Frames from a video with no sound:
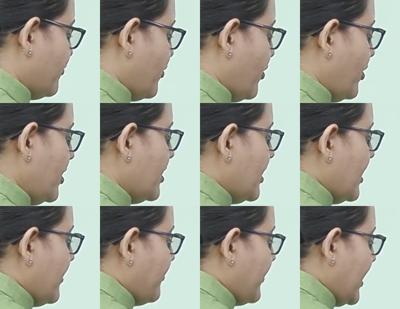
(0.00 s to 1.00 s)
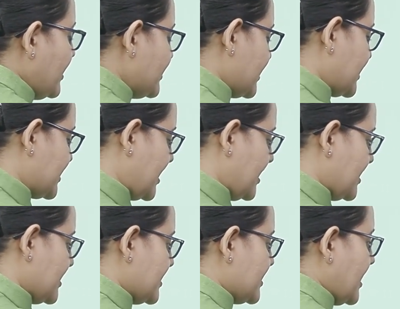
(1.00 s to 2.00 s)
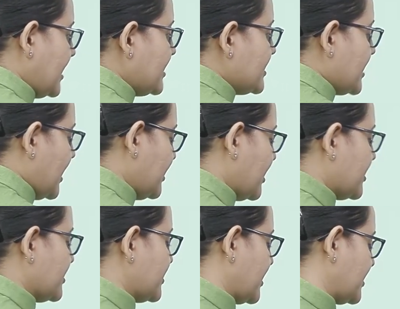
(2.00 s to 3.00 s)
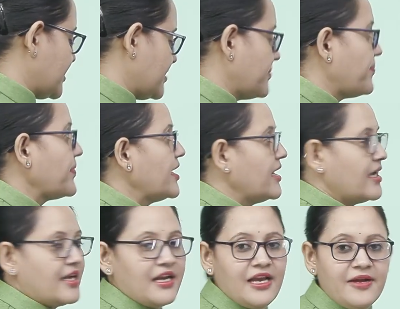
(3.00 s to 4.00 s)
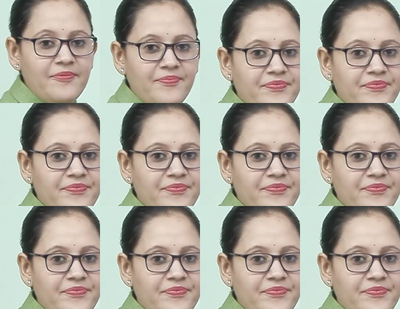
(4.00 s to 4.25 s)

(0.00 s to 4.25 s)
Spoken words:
4, then 16, 6, then 36. Clear?